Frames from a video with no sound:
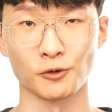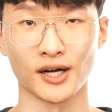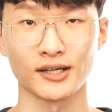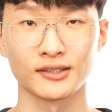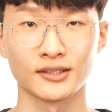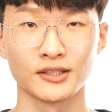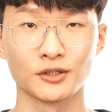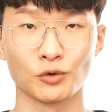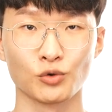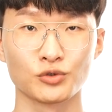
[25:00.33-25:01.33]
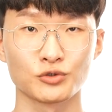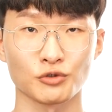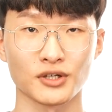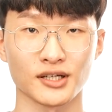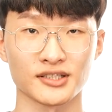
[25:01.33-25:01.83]
As a result of
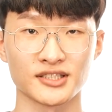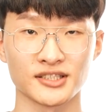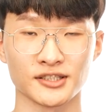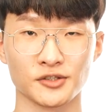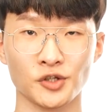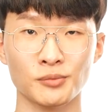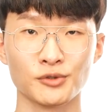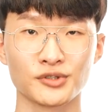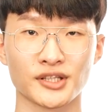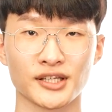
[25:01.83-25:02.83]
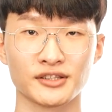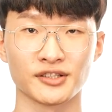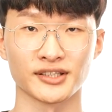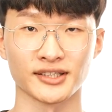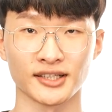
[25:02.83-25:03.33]
that, as you see on the right,
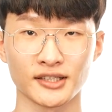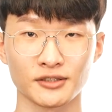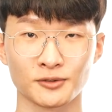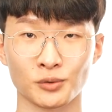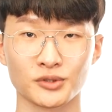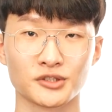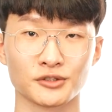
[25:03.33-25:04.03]
Markdown is drawn